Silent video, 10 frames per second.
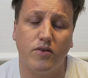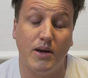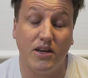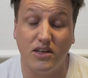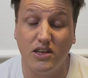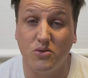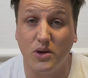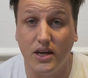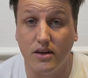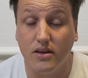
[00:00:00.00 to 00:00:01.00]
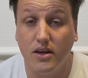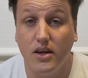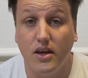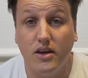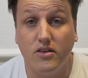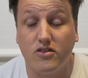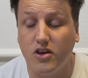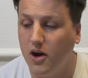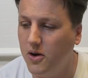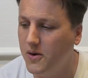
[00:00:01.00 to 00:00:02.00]
from our diesel heater.
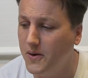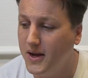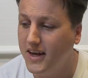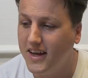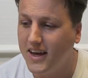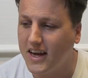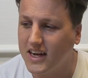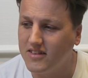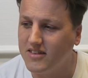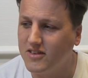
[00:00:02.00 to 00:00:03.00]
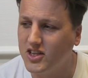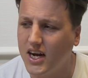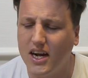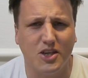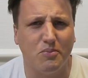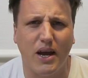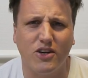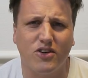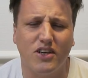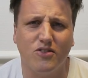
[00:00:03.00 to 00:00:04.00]
So I guess charging
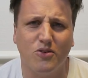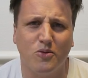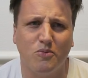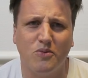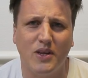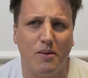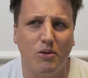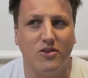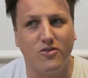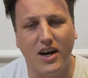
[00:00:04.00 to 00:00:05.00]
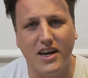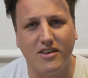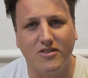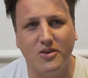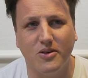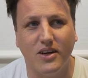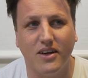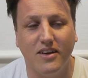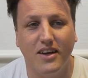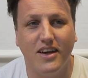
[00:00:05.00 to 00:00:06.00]
batteries or tablets right next
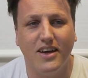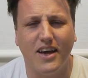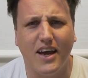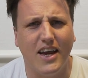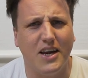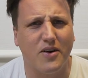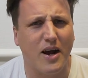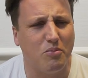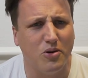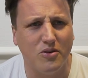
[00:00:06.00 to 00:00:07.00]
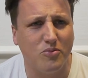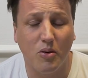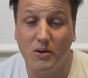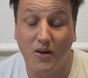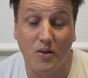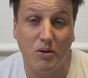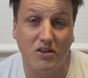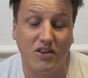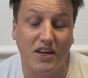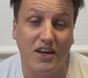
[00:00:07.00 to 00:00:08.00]
to a heater output, probably not the
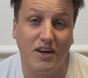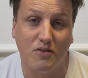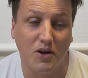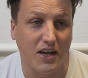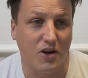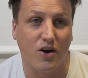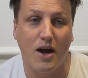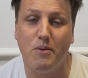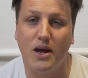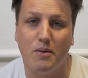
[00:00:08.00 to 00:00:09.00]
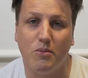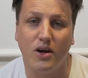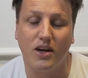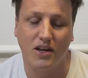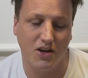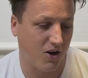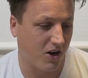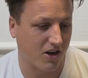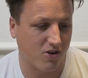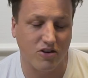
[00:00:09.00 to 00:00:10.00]
best idea if you lent your iPad up, you
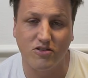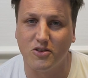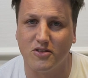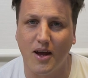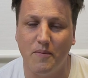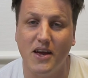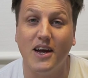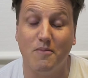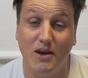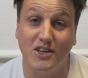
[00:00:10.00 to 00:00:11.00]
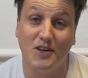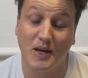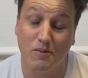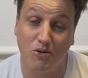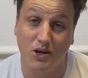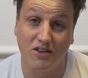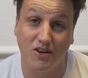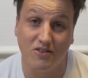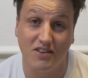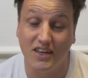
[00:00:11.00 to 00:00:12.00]
know, across it or something. I imagine it'd get pretty
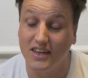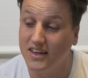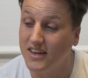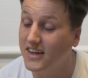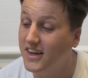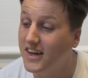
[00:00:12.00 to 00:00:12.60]
toasty down there.